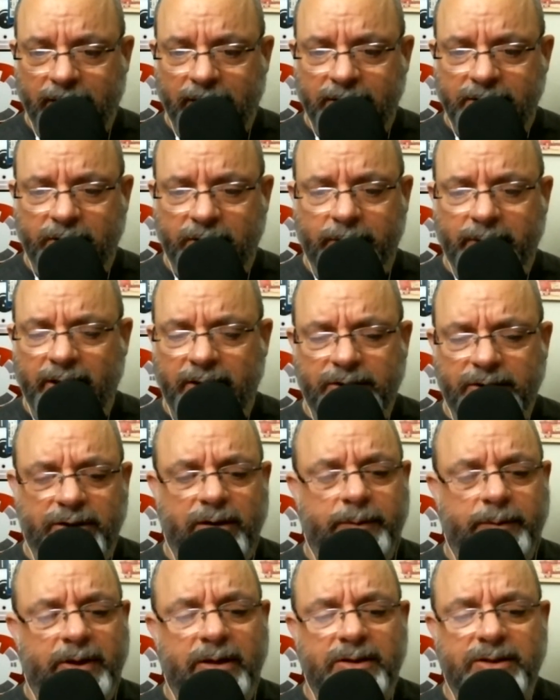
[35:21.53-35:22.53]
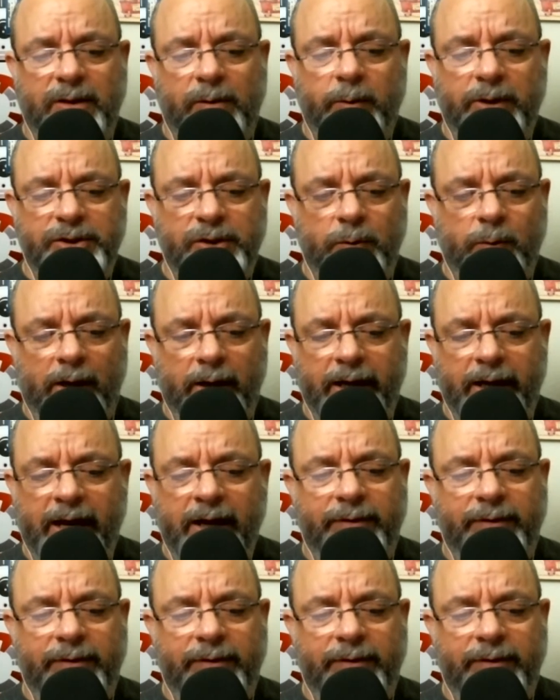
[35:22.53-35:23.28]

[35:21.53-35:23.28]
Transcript: So, I mean, it just all depends on what you want.